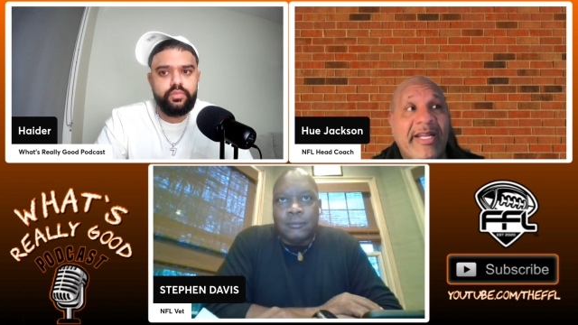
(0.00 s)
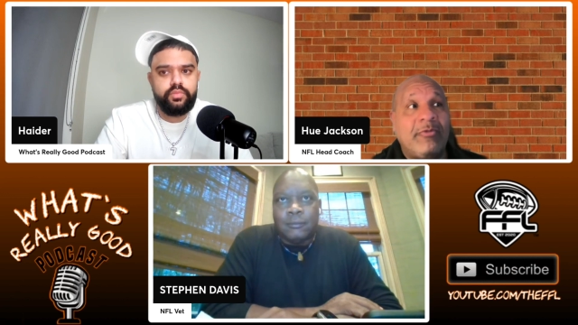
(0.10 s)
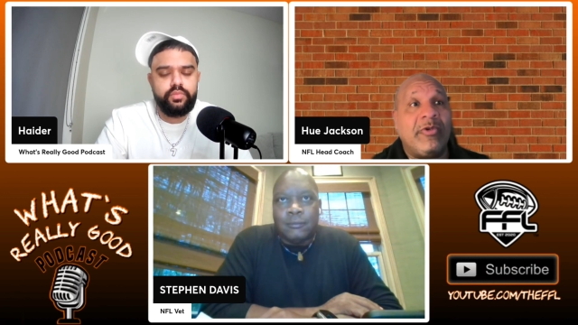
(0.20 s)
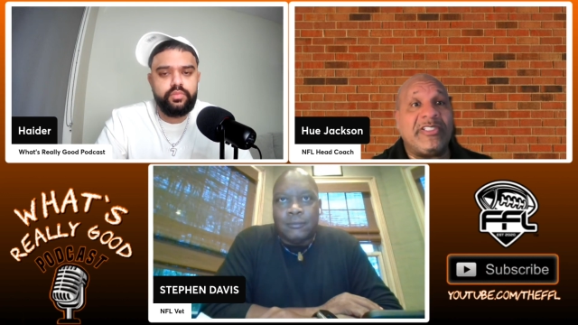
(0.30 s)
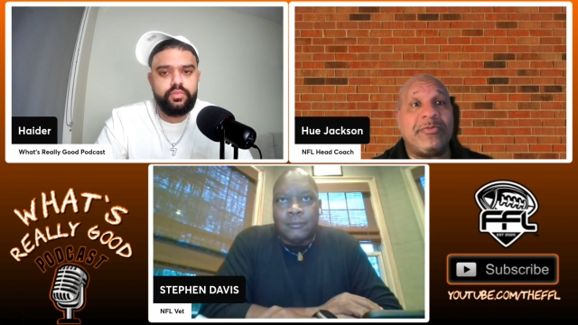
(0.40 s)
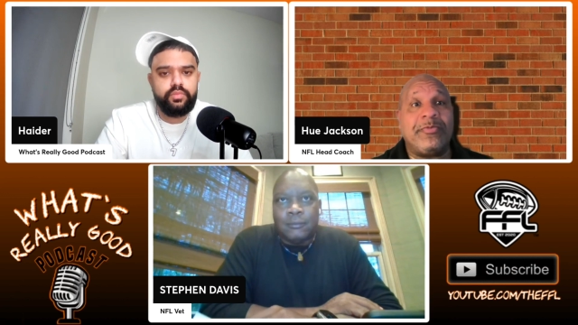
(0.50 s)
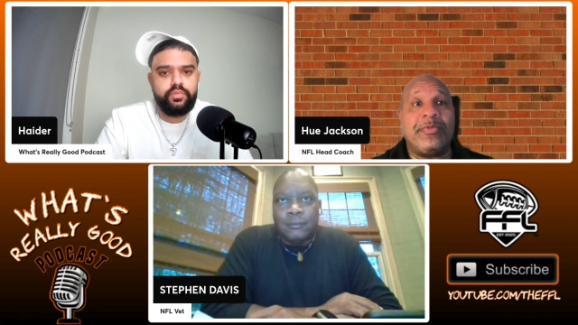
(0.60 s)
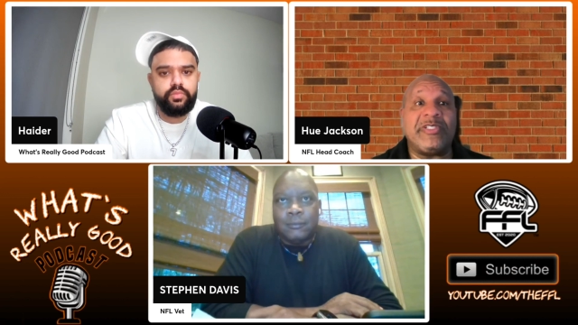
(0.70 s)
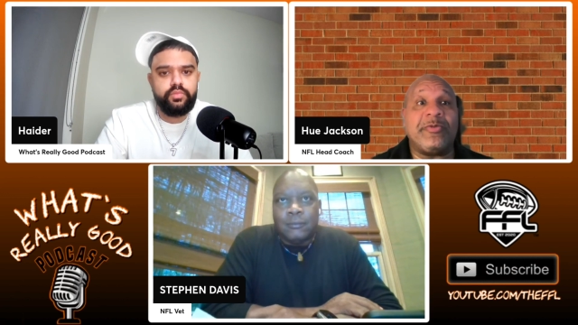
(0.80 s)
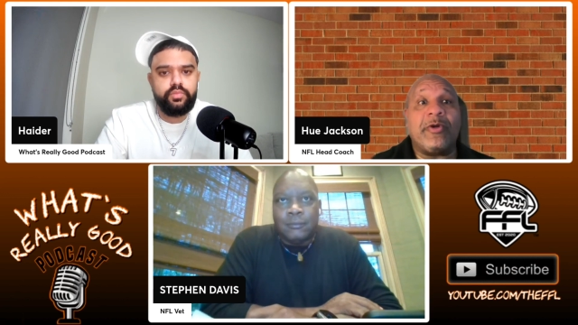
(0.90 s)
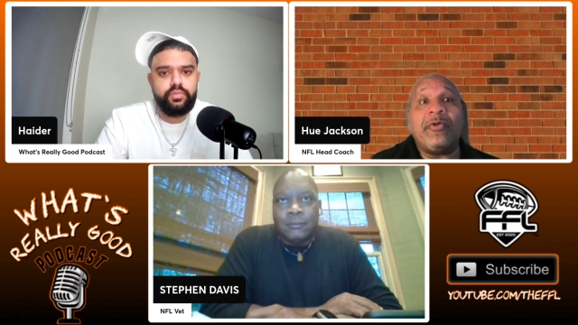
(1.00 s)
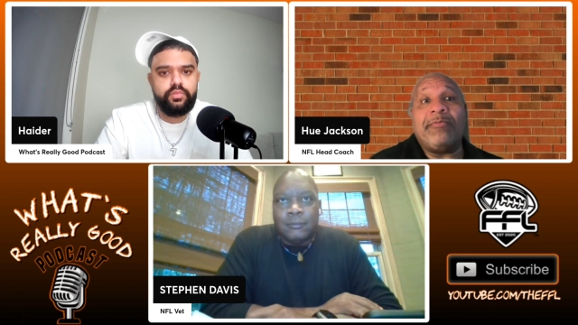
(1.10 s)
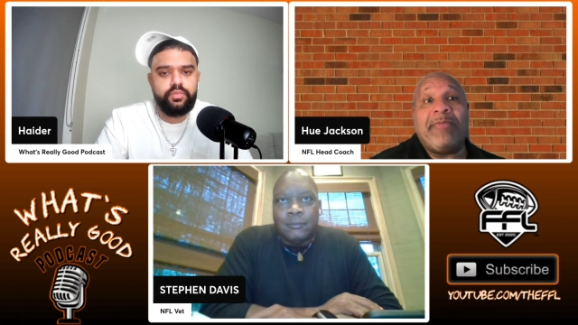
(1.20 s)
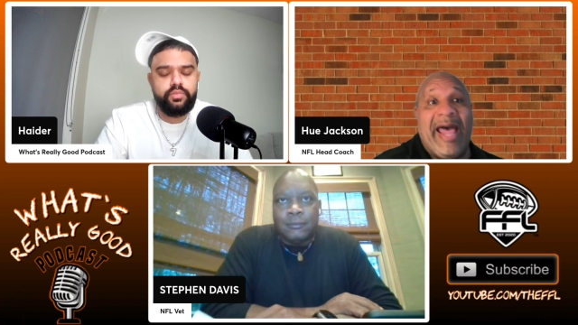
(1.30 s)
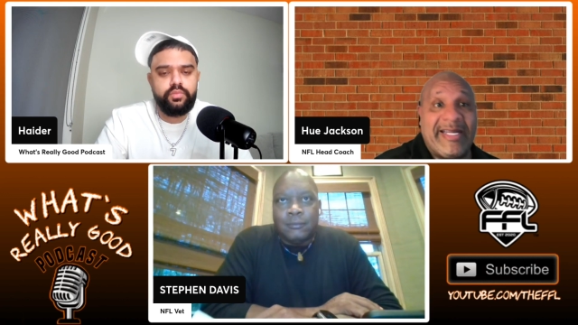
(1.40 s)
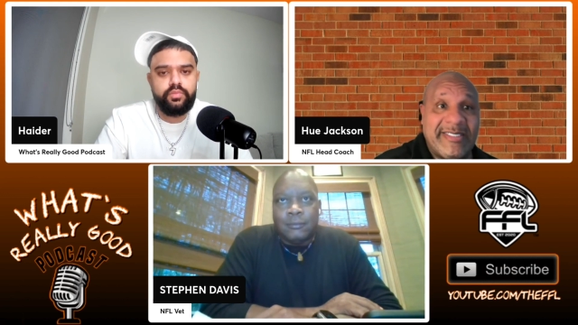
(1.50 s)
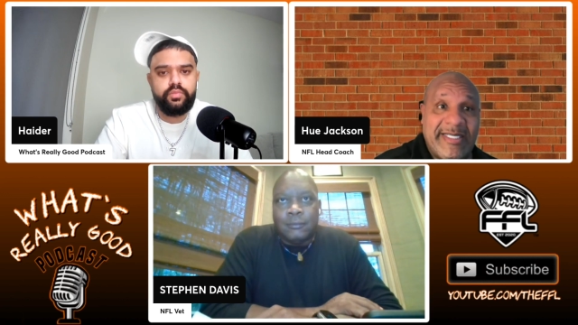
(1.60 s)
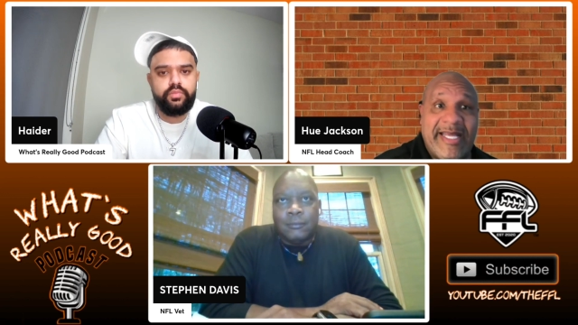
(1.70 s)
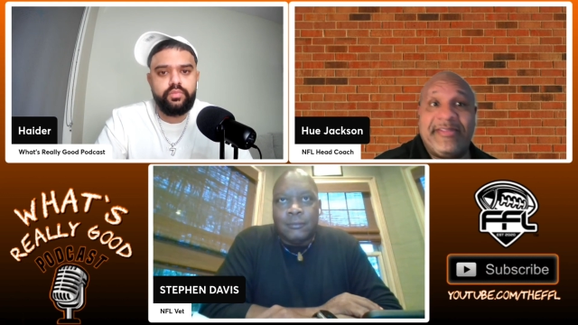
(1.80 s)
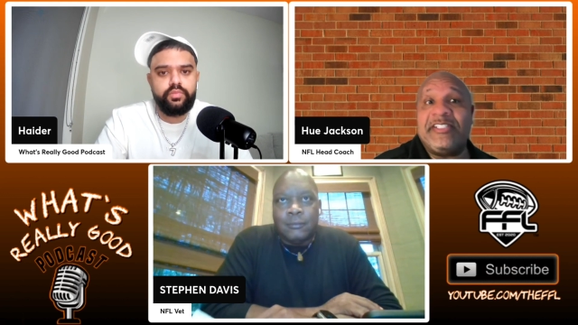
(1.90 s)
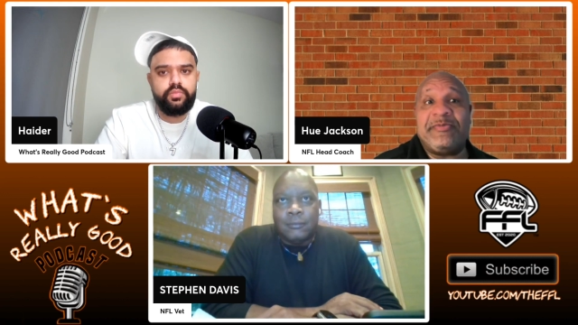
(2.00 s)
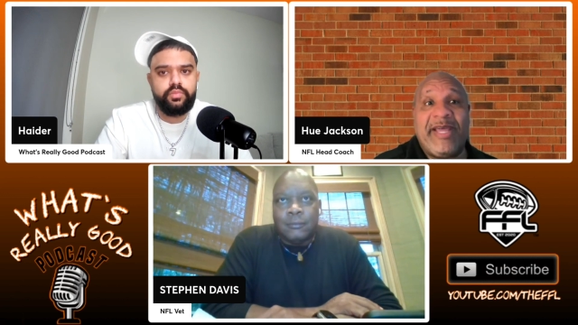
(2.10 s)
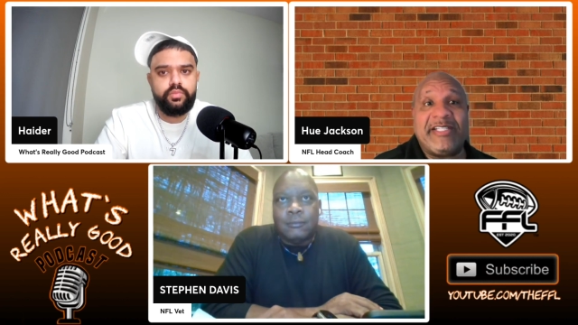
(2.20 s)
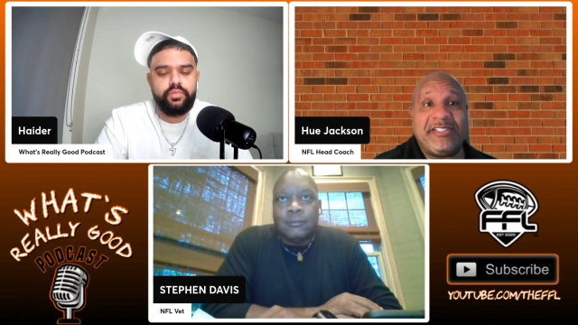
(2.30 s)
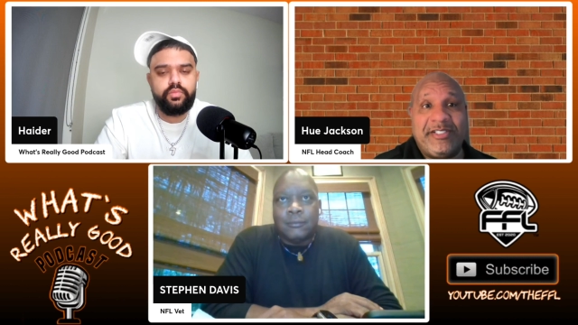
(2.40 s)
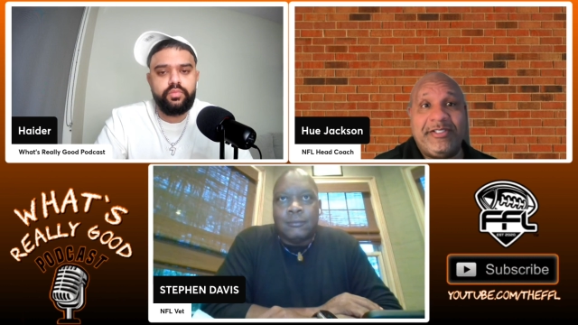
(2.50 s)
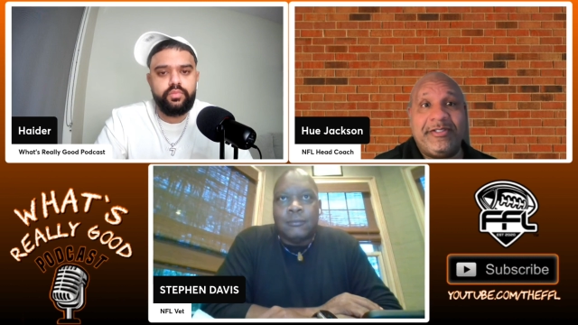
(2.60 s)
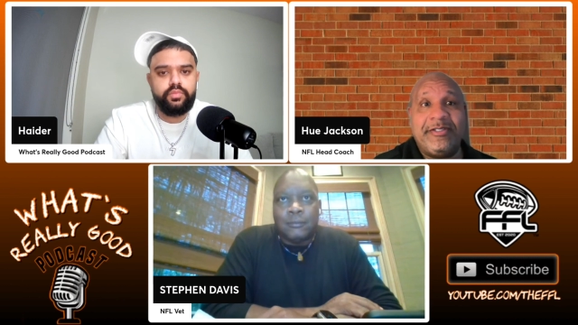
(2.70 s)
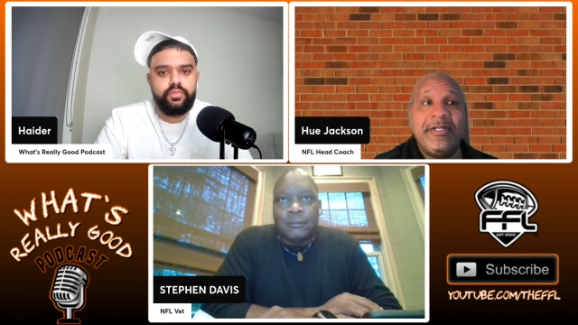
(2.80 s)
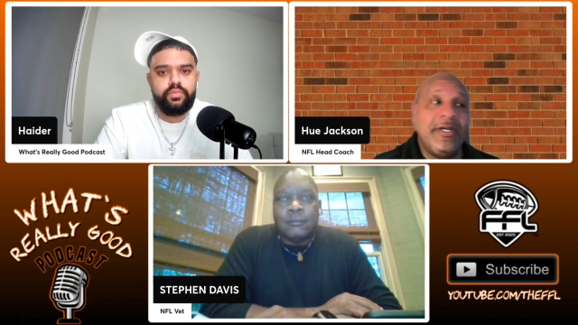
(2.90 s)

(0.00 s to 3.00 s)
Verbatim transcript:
Speaker 1: And once Pittsburgh went back to that this past year,